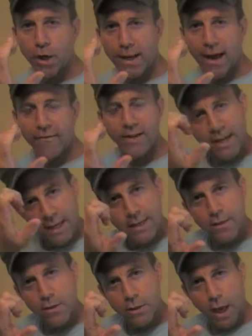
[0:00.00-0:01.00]
going to have an
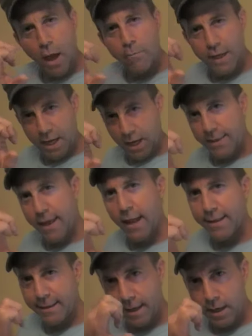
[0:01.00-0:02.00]
easier time to hit
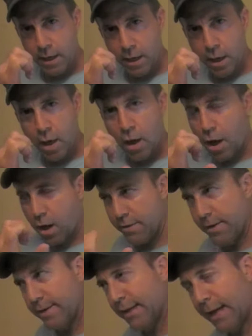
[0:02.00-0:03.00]
that D
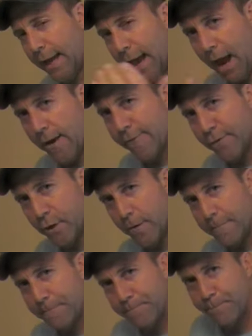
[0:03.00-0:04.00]
on the second half
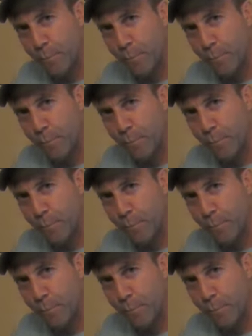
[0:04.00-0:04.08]
note.